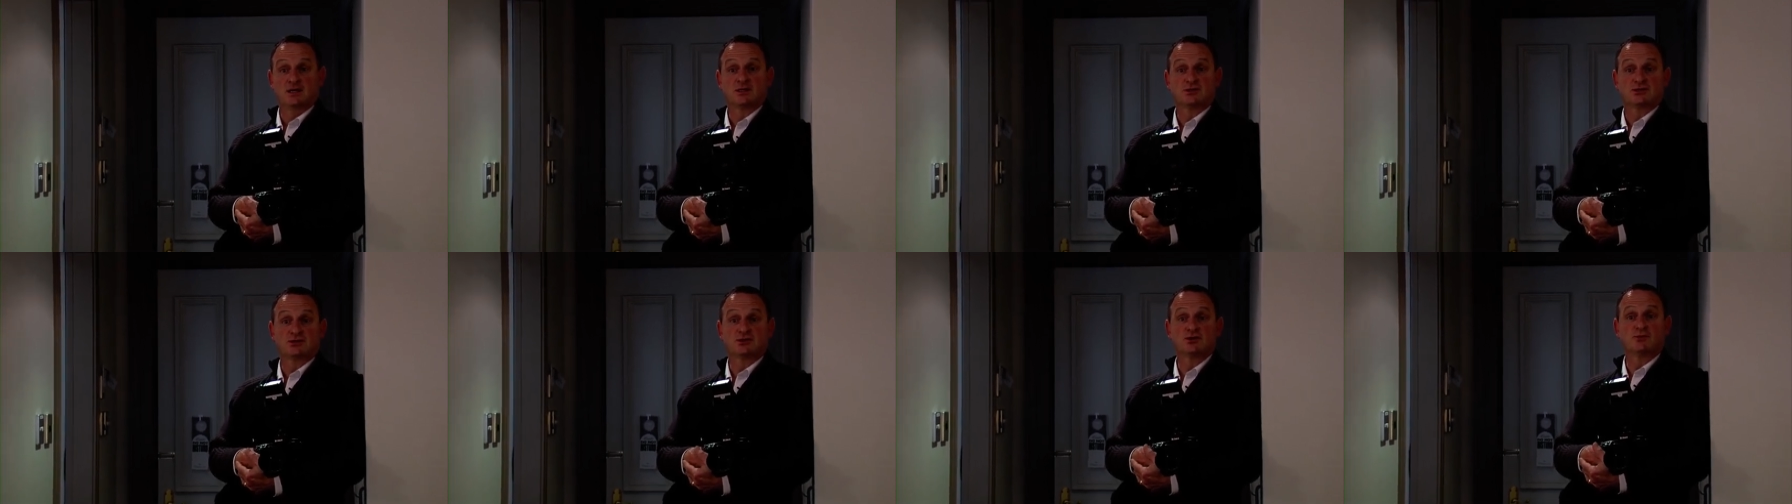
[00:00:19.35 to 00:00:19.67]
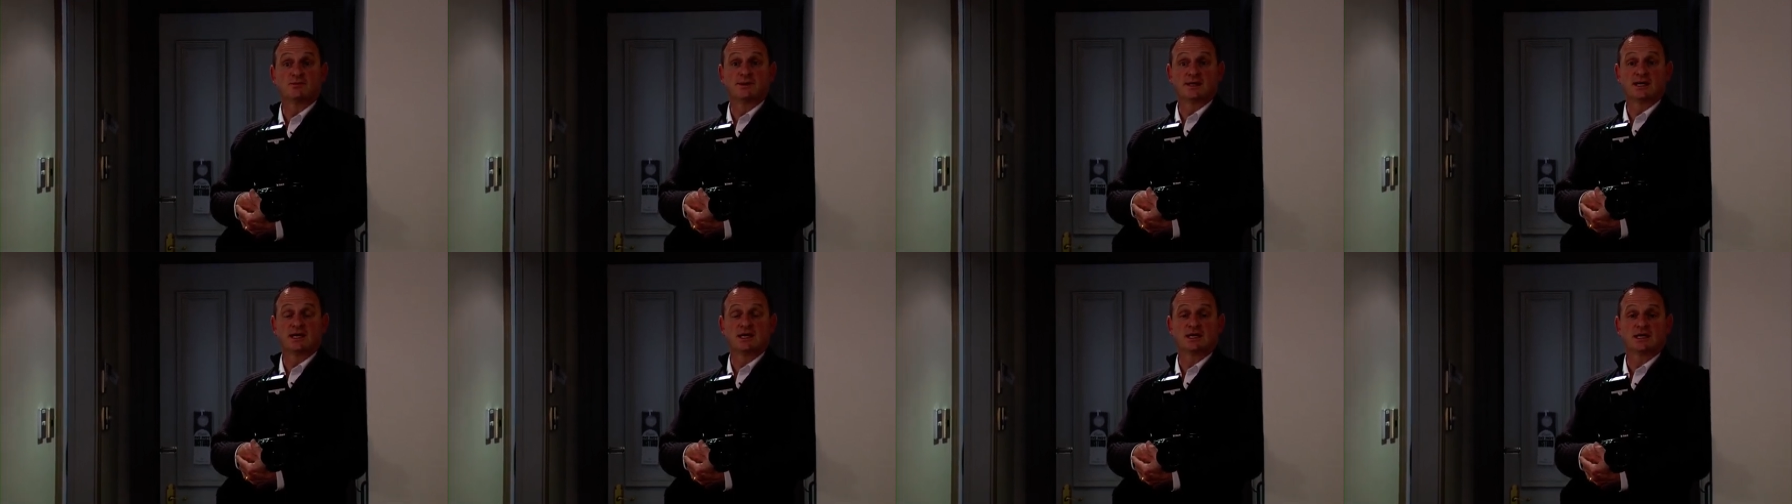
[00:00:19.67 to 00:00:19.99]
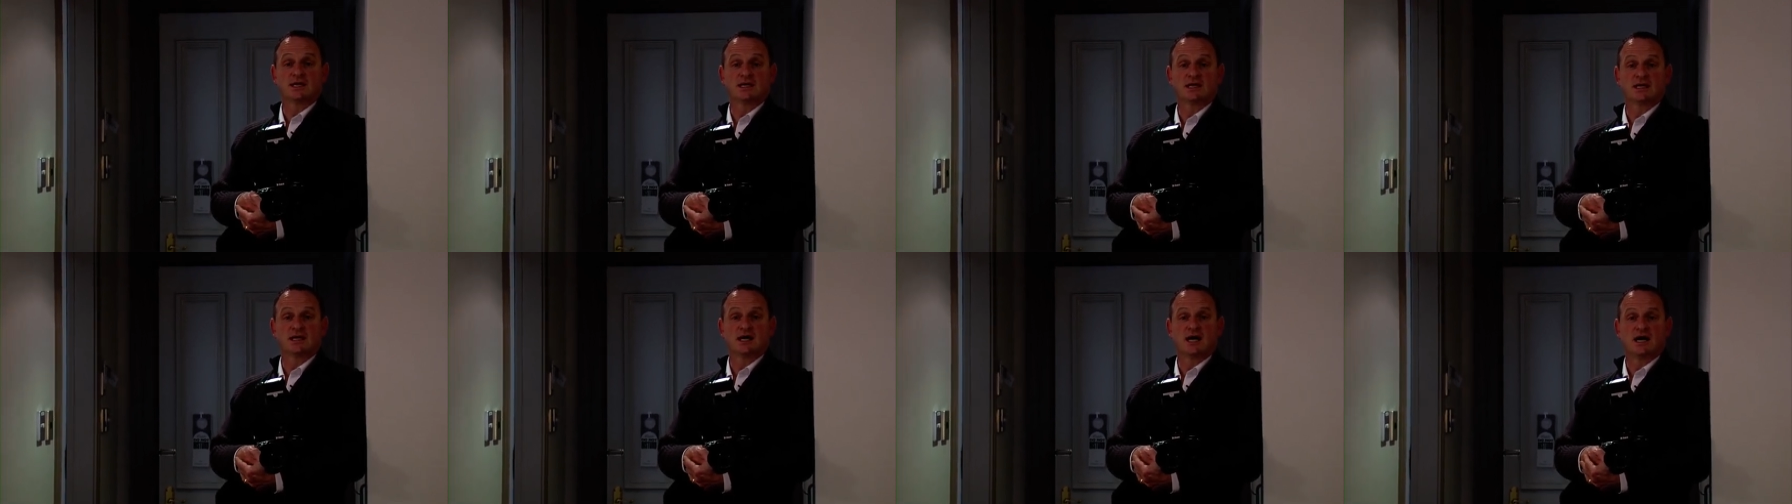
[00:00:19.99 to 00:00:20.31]
still be
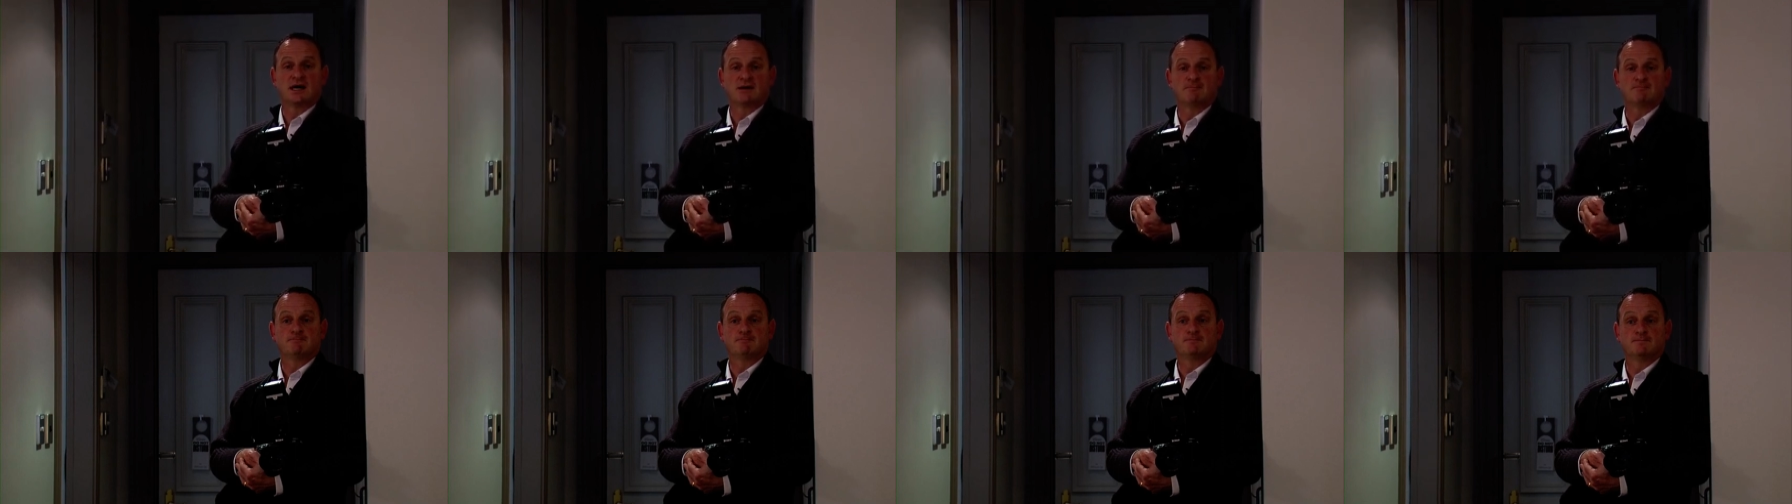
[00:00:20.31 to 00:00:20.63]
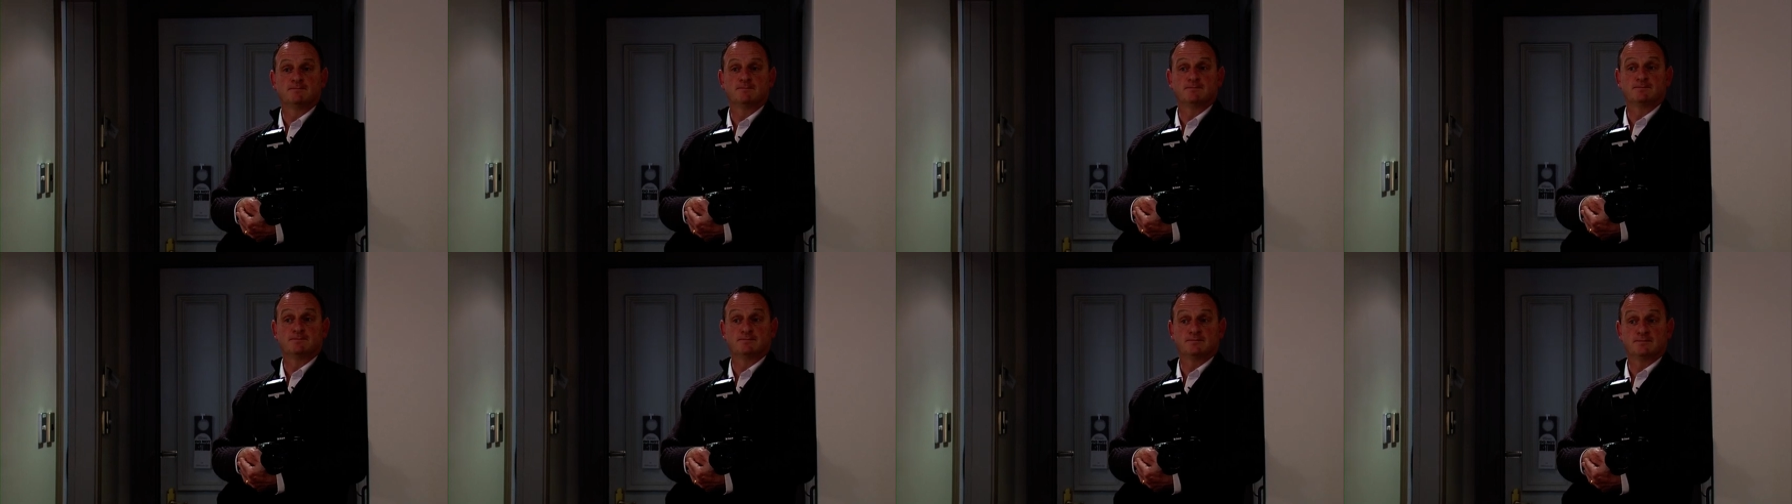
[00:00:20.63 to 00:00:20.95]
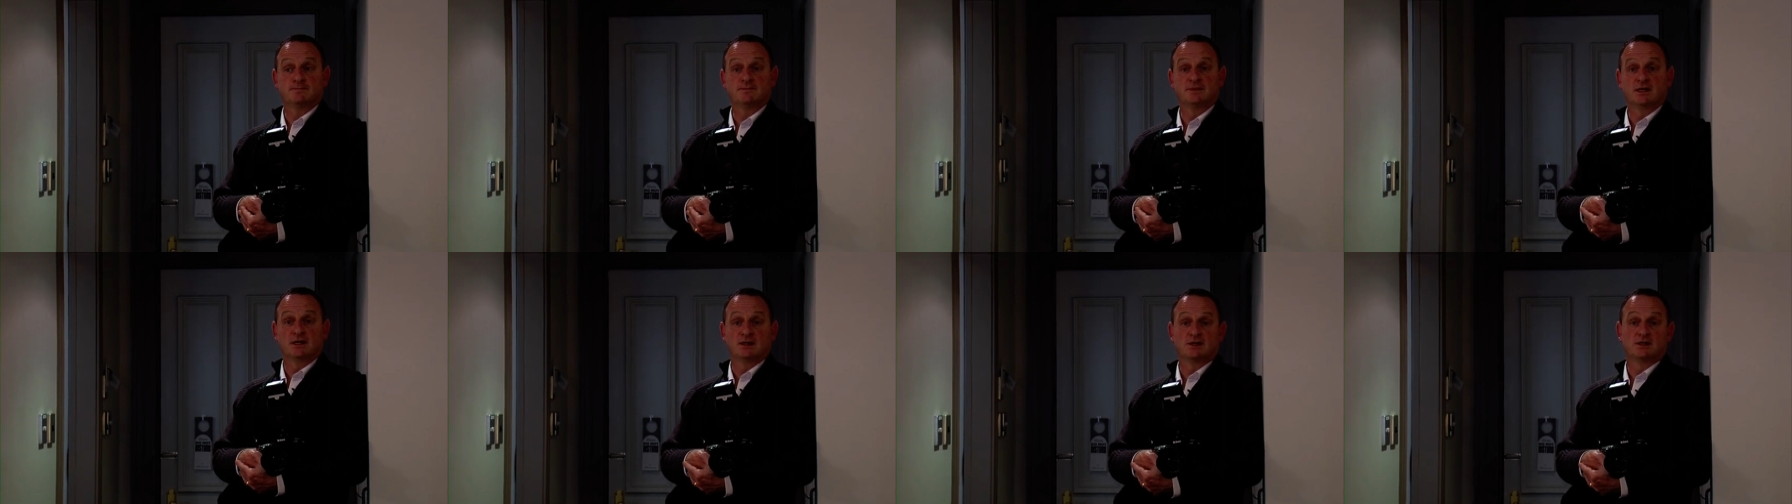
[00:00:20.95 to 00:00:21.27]
getting
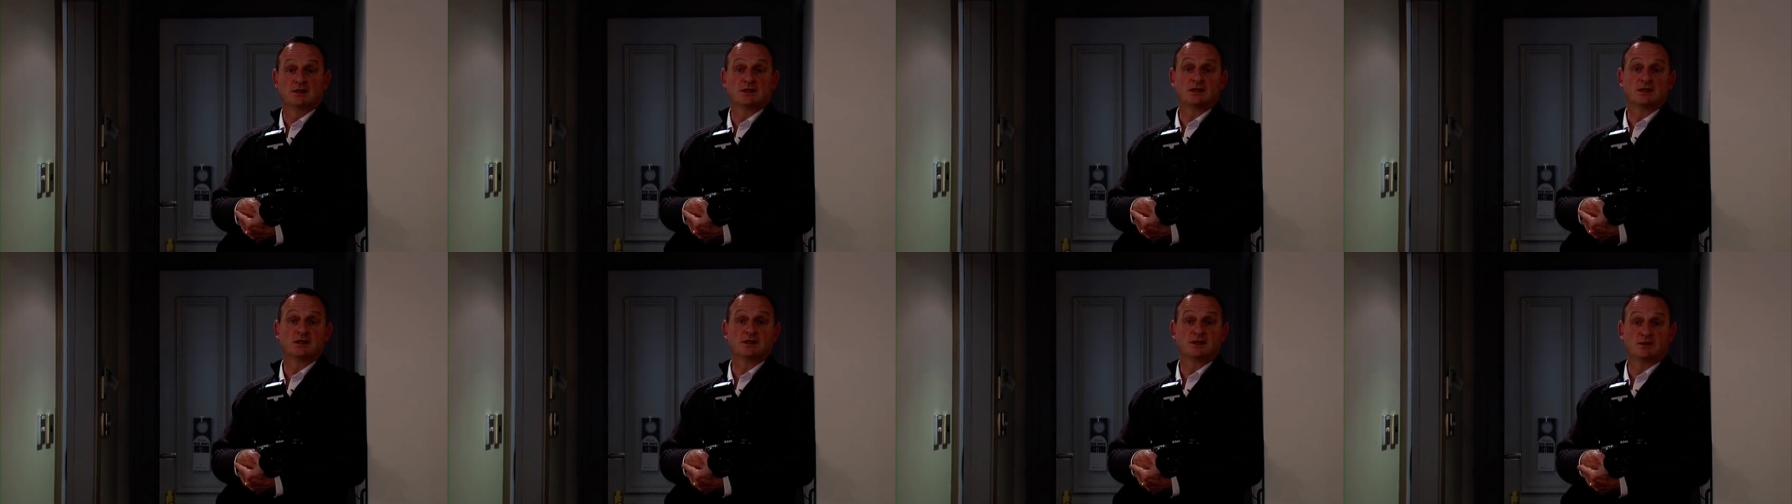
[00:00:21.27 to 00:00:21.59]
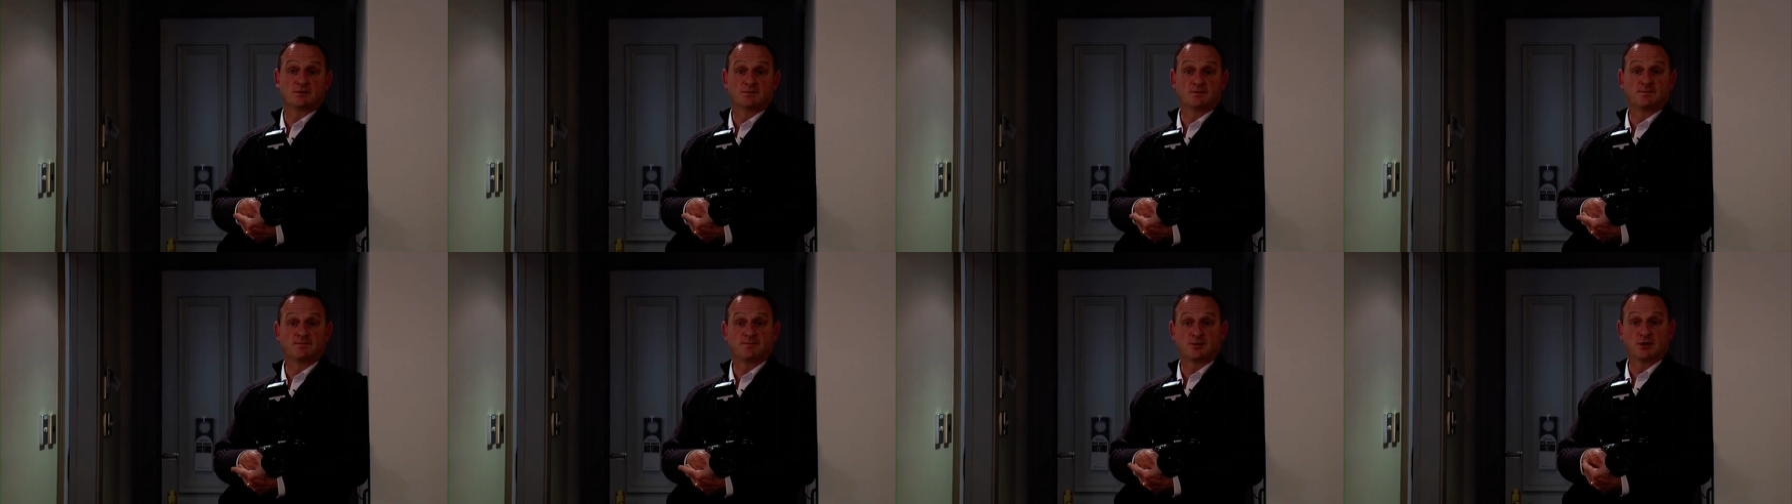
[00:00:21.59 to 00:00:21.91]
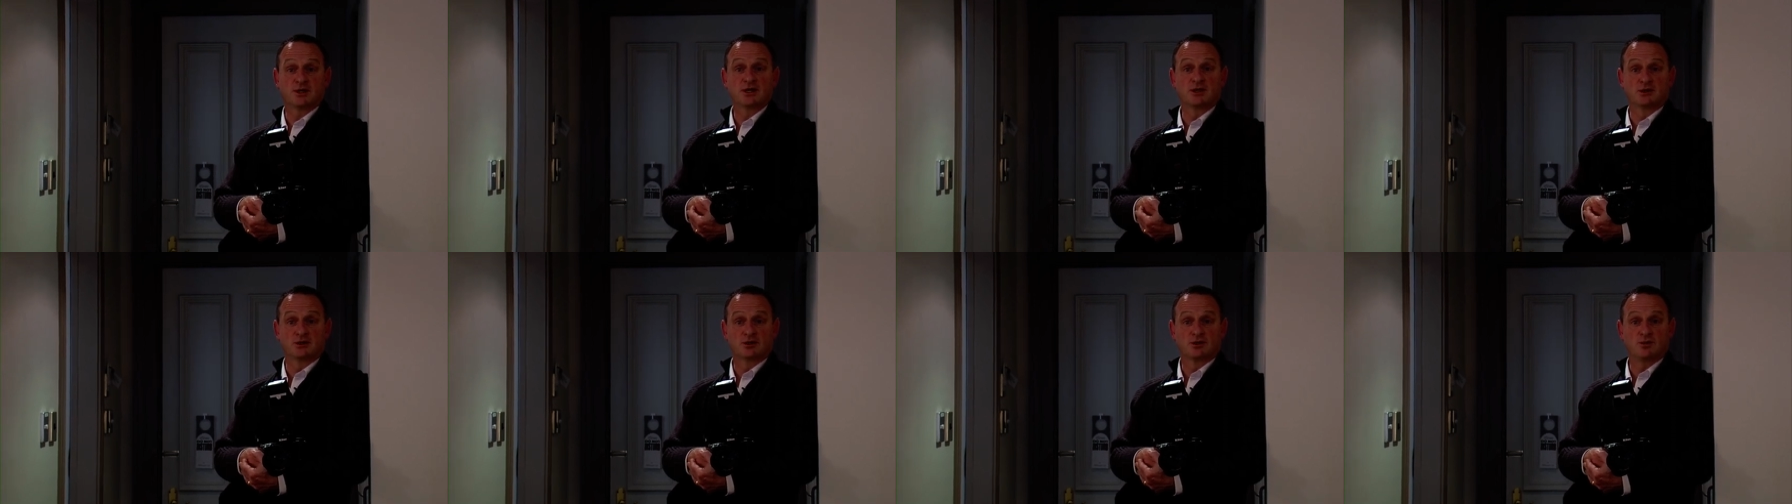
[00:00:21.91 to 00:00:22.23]

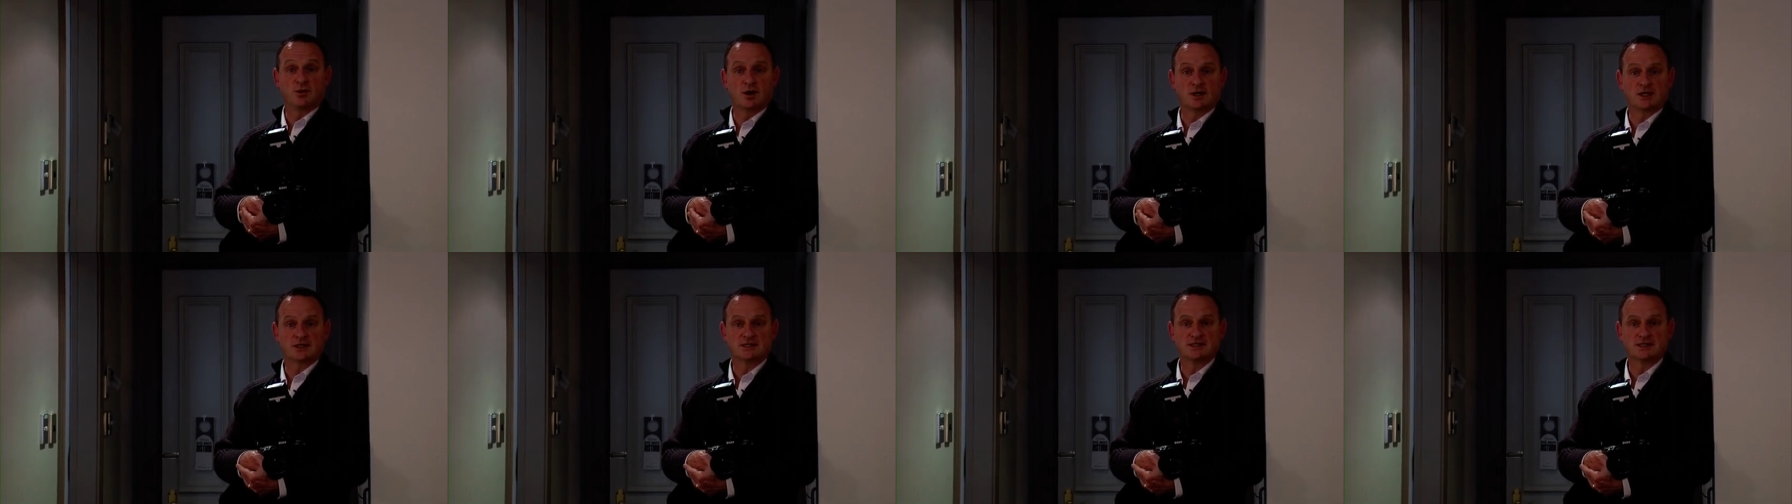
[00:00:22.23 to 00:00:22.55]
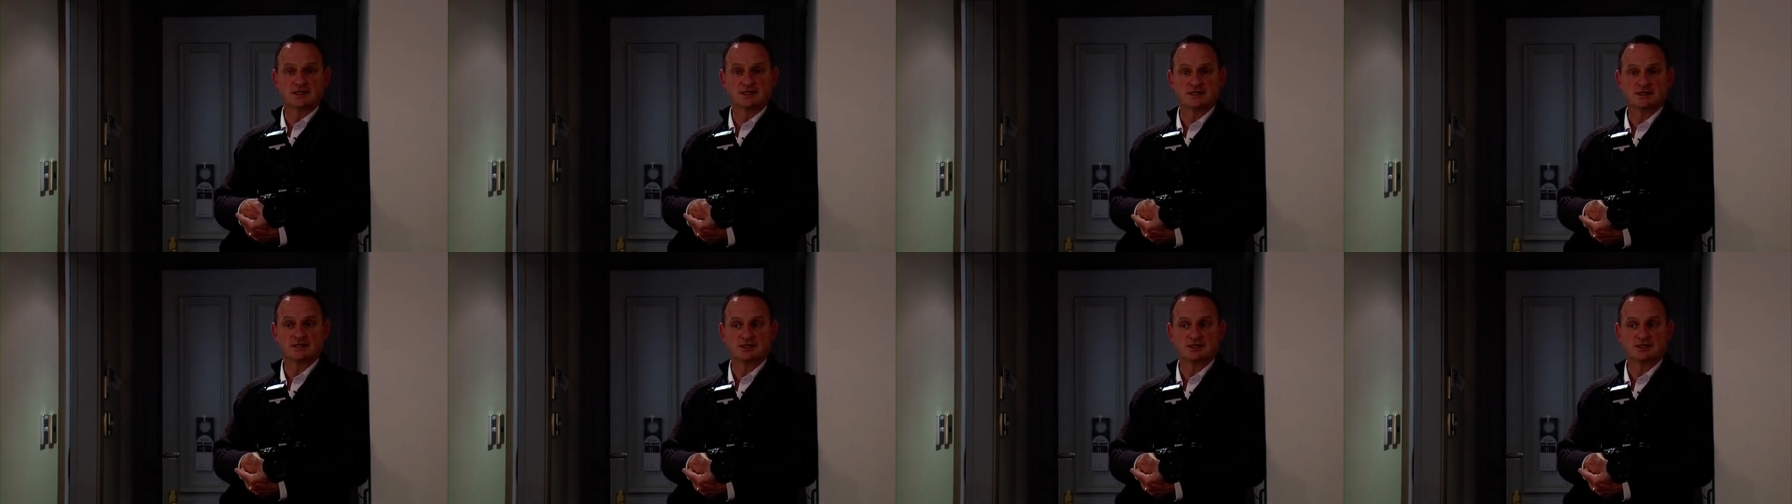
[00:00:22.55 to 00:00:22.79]
pretty good quality.